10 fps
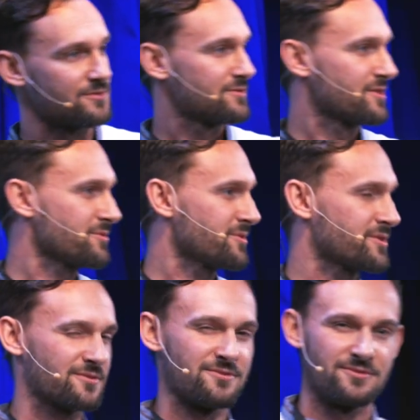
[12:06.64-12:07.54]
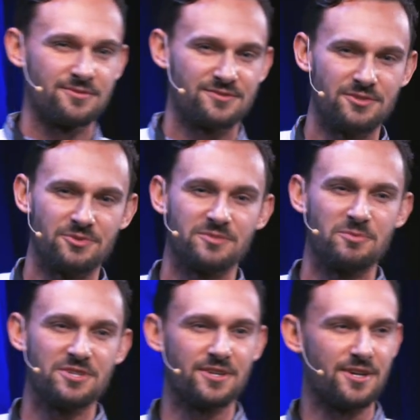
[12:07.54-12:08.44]
does anyone
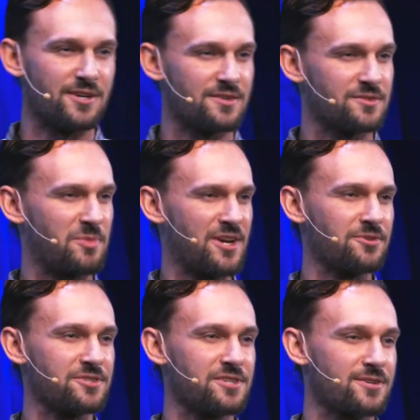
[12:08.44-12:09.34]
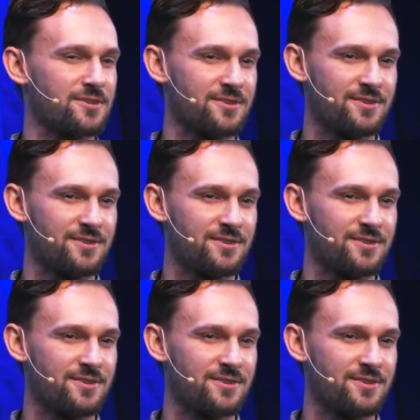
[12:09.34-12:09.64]
speak Spanglish here?